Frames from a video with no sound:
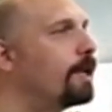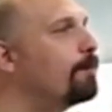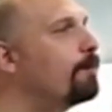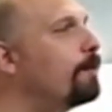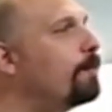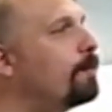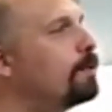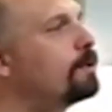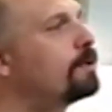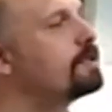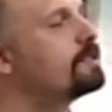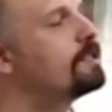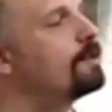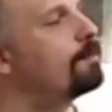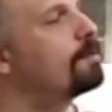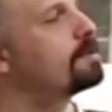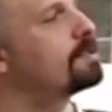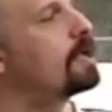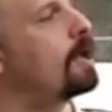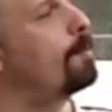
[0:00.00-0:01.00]
People don't see
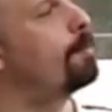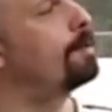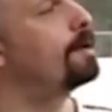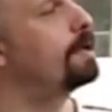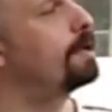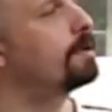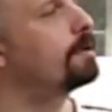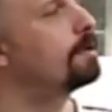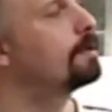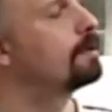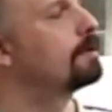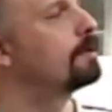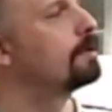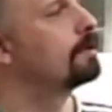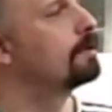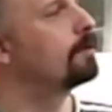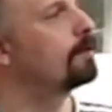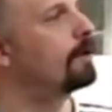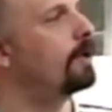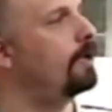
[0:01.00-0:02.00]
what's happening.
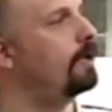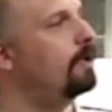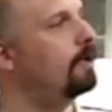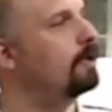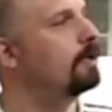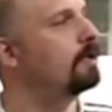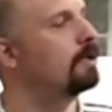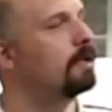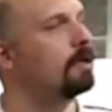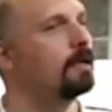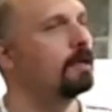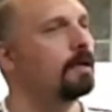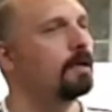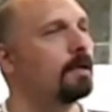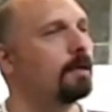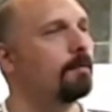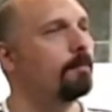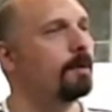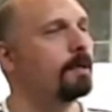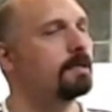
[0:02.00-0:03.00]
Okay?
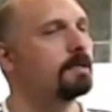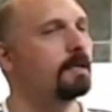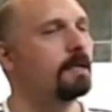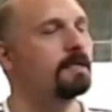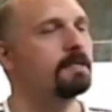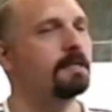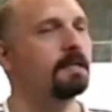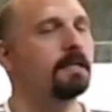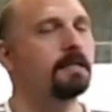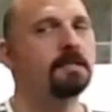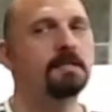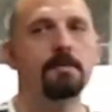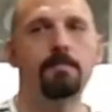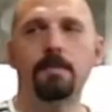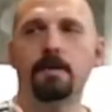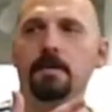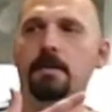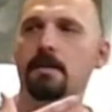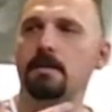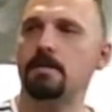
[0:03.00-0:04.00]
But let's say that
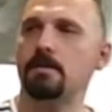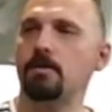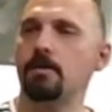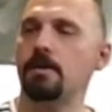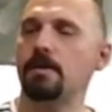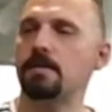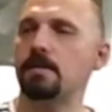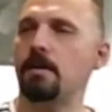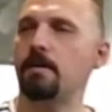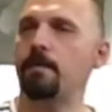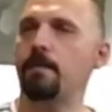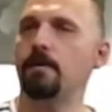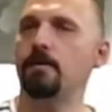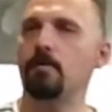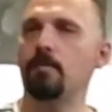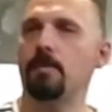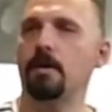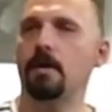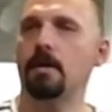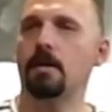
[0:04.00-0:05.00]
somebody is doing something to
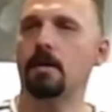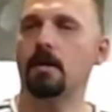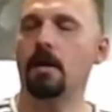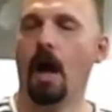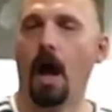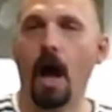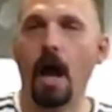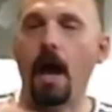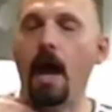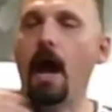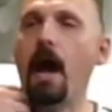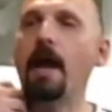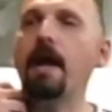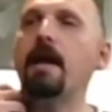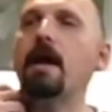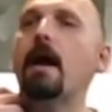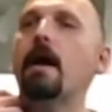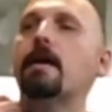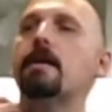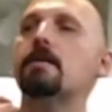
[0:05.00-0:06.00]
me.
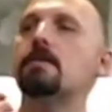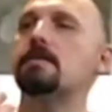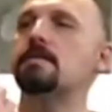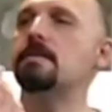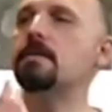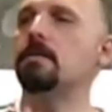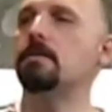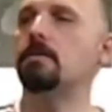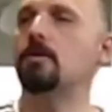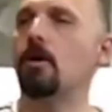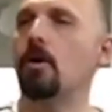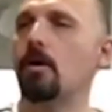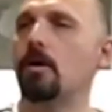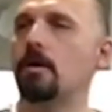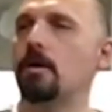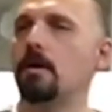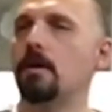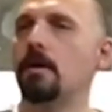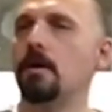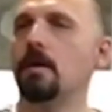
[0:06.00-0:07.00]
I can still
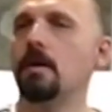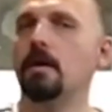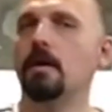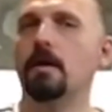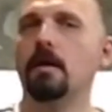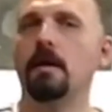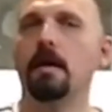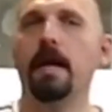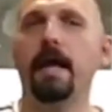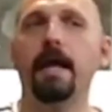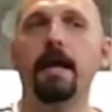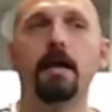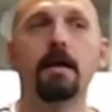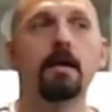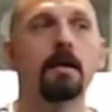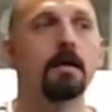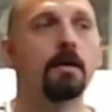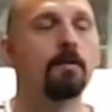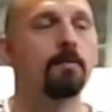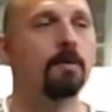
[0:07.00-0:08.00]
talk.
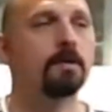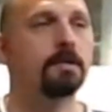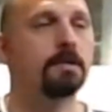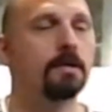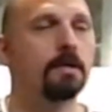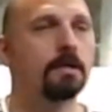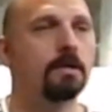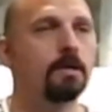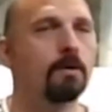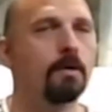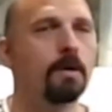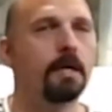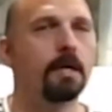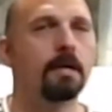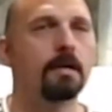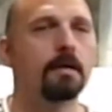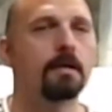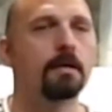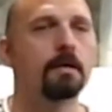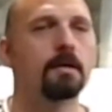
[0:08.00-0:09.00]
Hey, what are you doing?